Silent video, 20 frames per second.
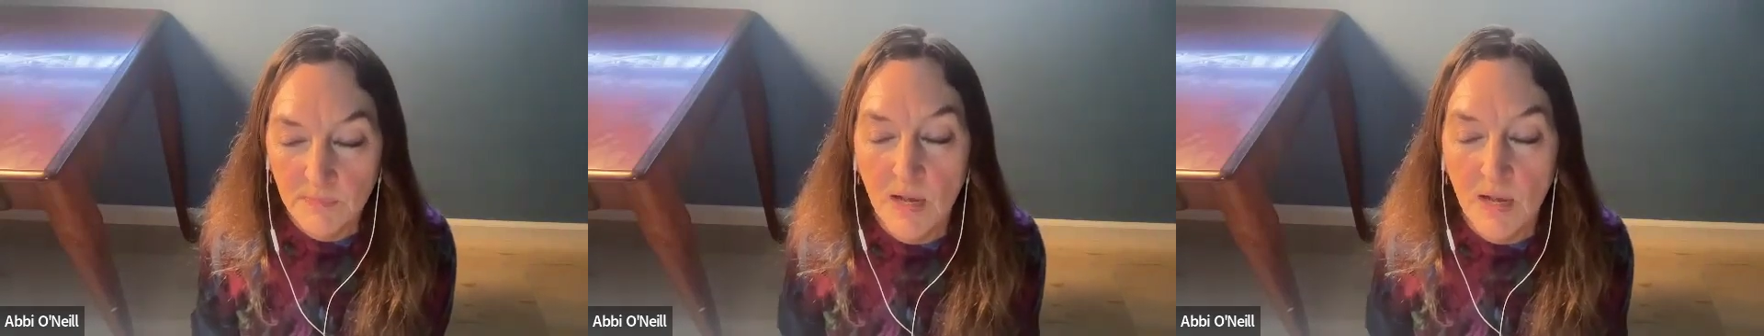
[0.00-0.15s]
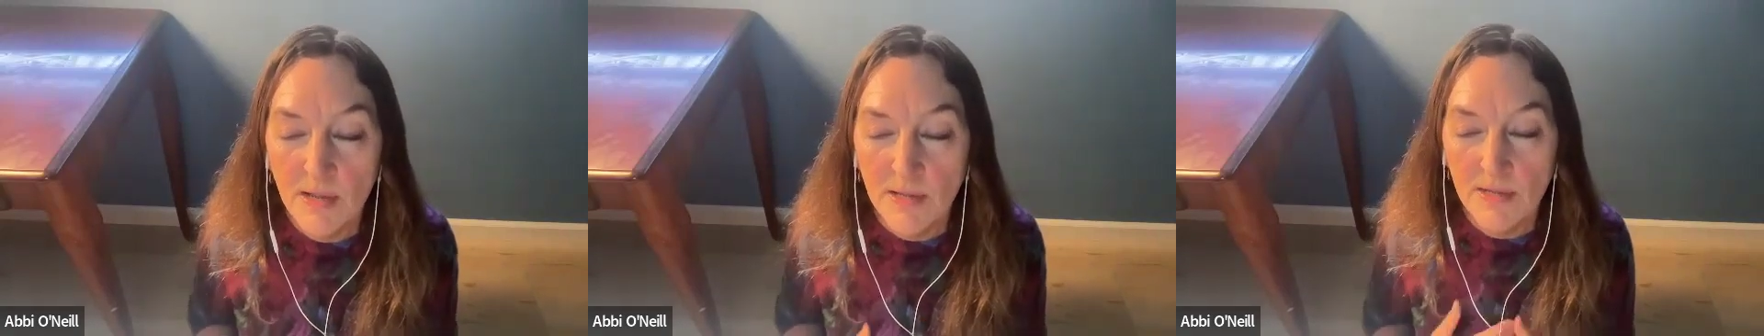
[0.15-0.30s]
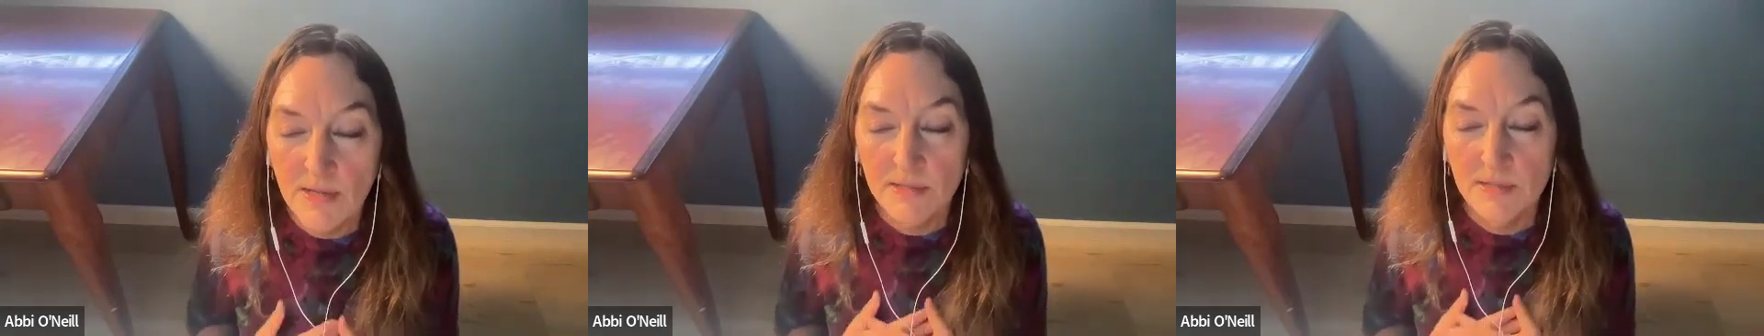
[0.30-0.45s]

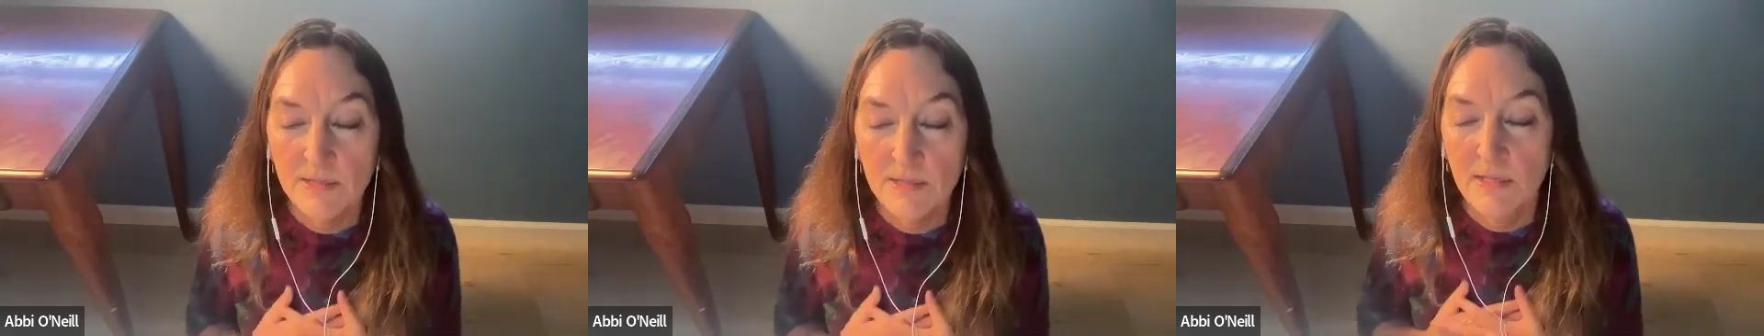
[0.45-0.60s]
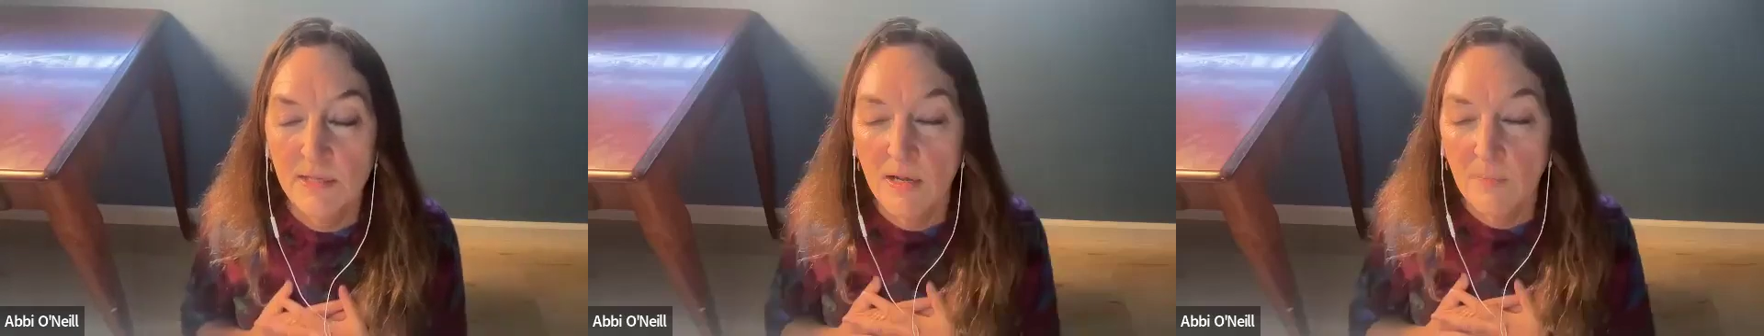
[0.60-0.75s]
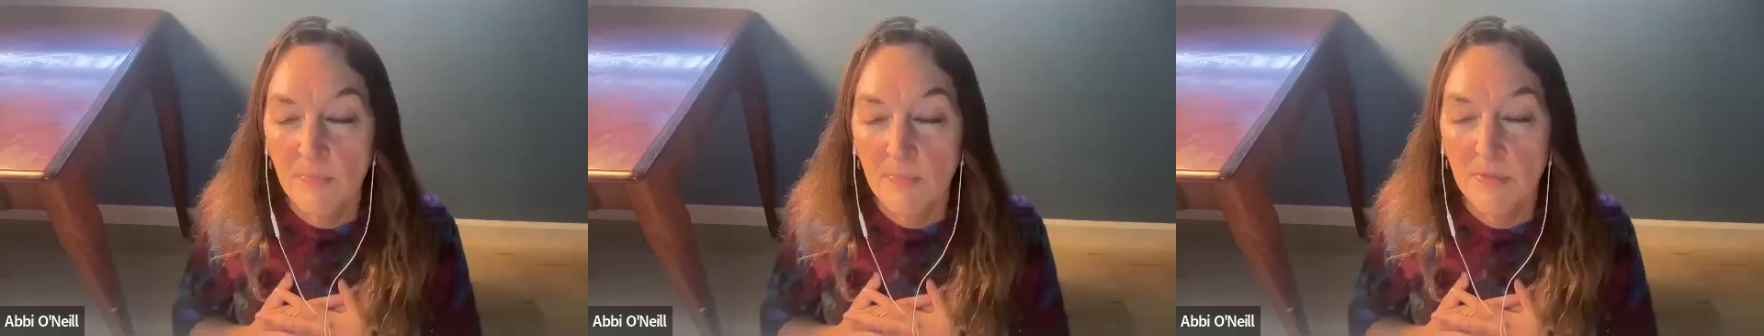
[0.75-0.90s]
I
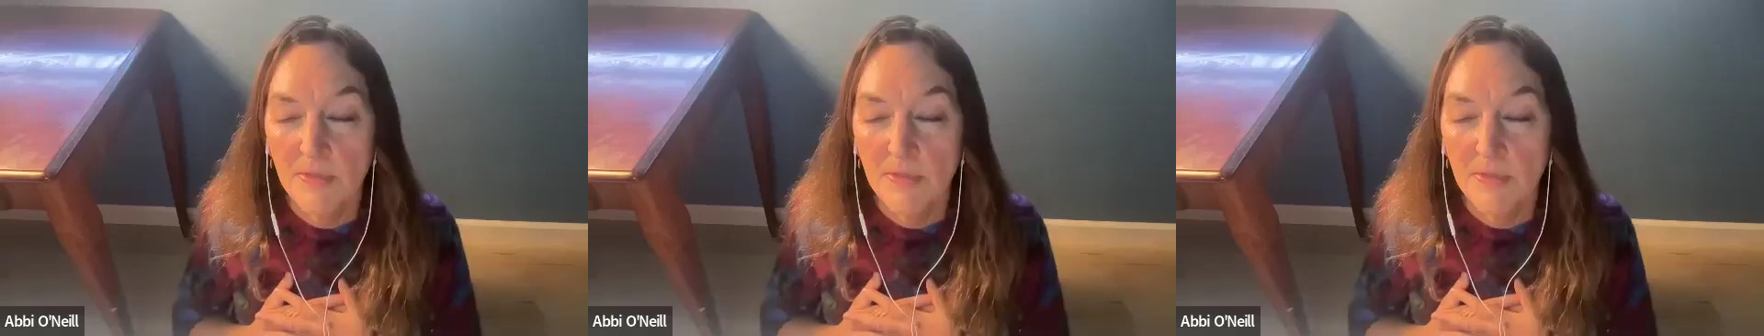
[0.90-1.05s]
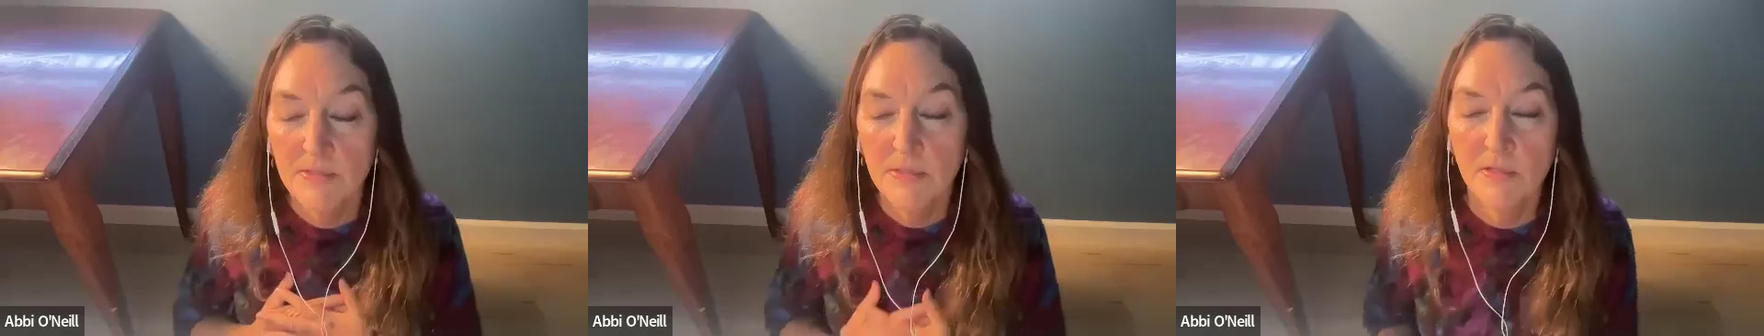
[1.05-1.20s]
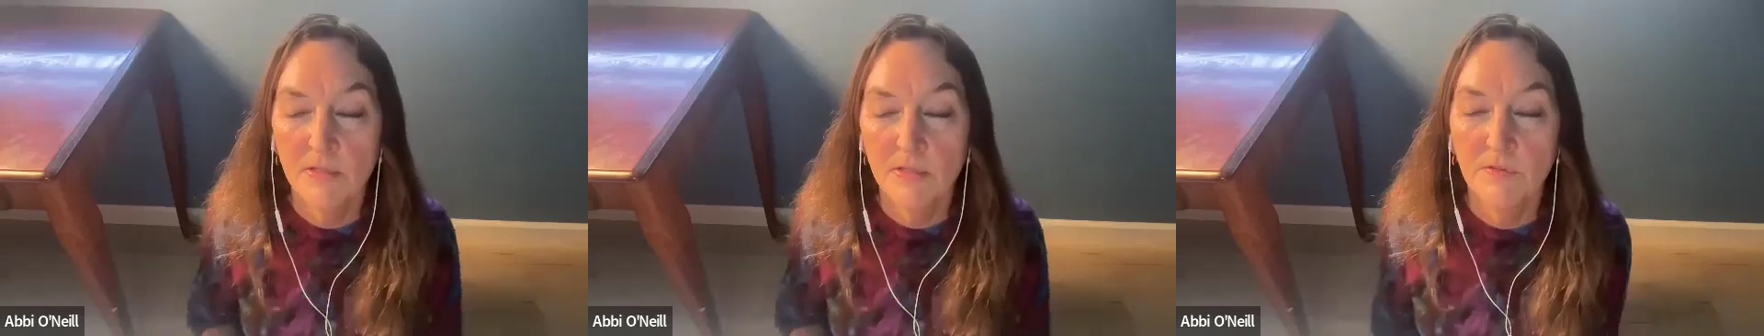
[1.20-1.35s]
accept
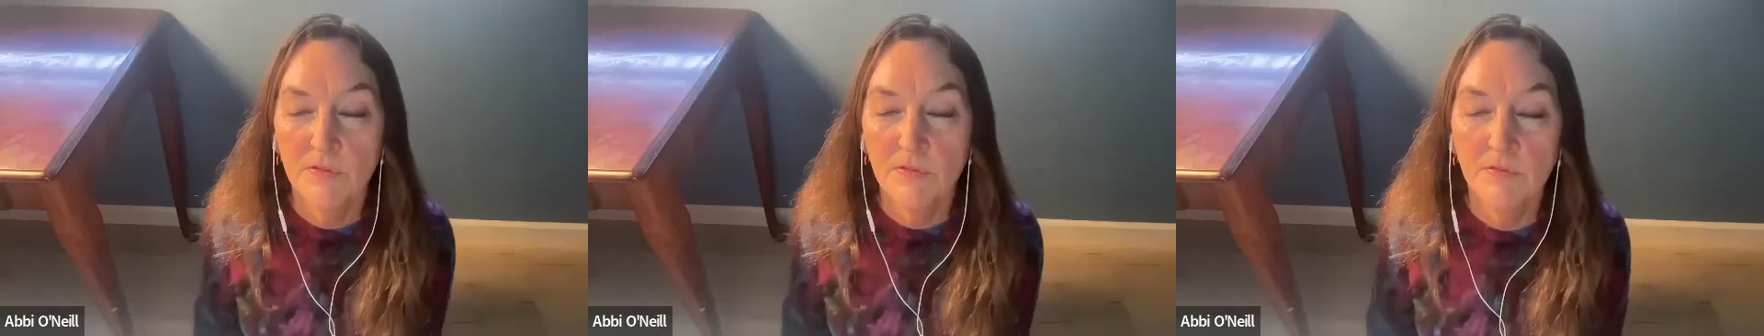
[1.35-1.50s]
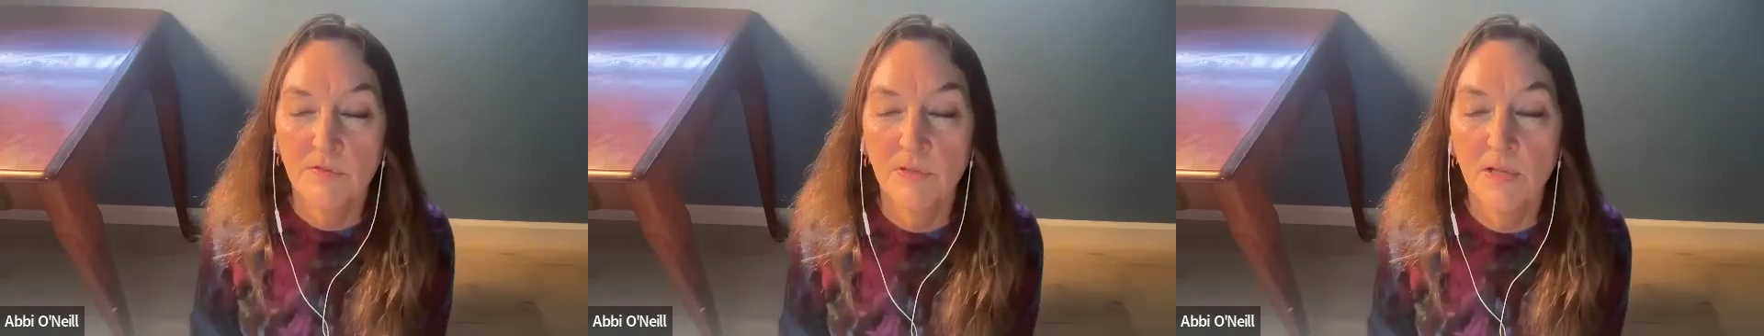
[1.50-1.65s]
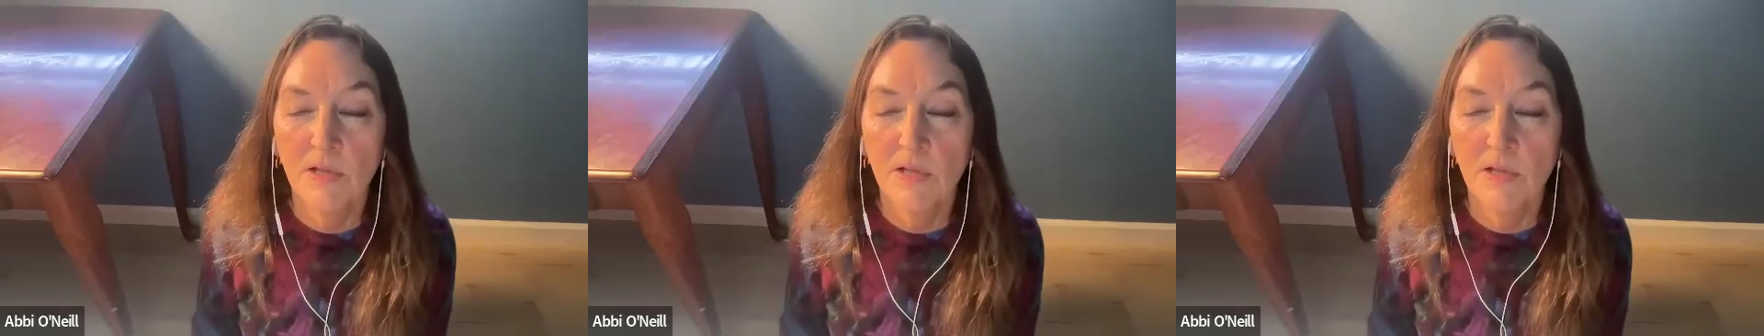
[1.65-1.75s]
this gift of